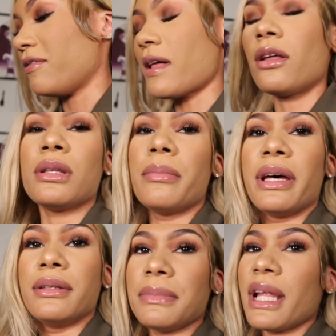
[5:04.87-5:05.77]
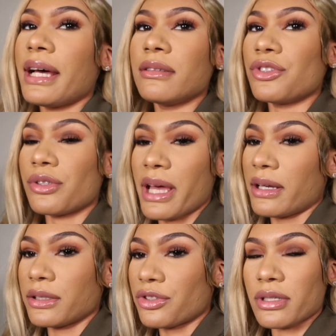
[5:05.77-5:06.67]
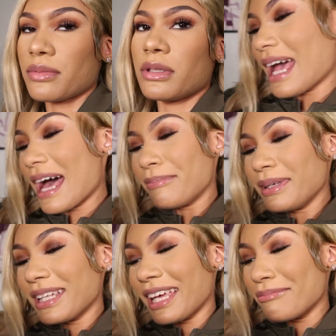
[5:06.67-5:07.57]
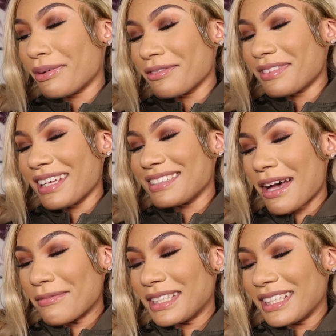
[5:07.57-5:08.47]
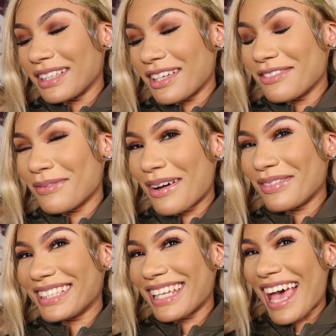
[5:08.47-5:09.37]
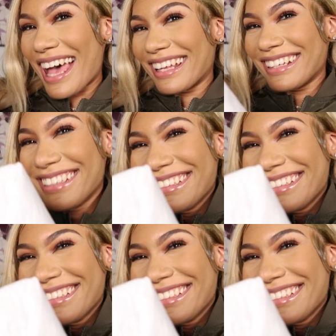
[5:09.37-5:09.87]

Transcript: It fell on the bed. I'm not dramatic, trust Happy late birthday, Dominique. Love, mom and dad.